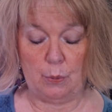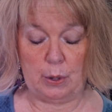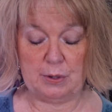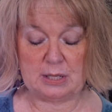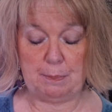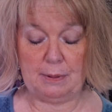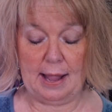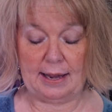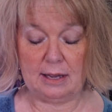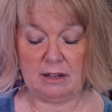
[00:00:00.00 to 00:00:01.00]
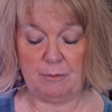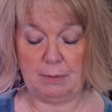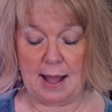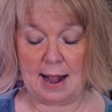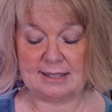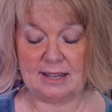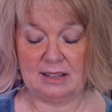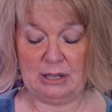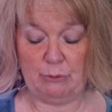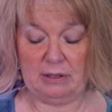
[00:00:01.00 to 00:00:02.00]
What was a blanket of black
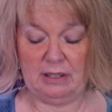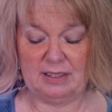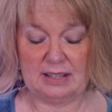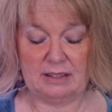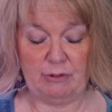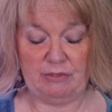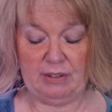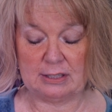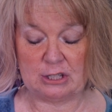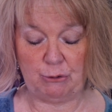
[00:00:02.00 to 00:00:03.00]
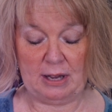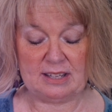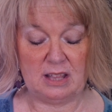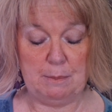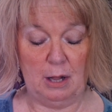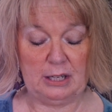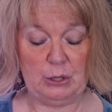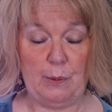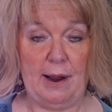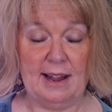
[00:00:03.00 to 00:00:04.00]
suddenly revealed streaks of the
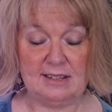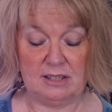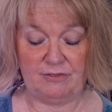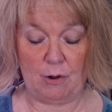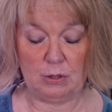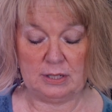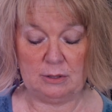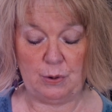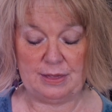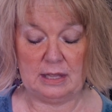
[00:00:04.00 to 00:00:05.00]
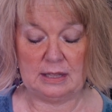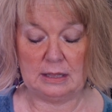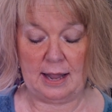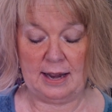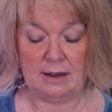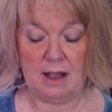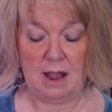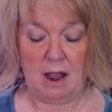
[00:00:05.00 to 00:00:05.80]
Milky Way as it folded within the light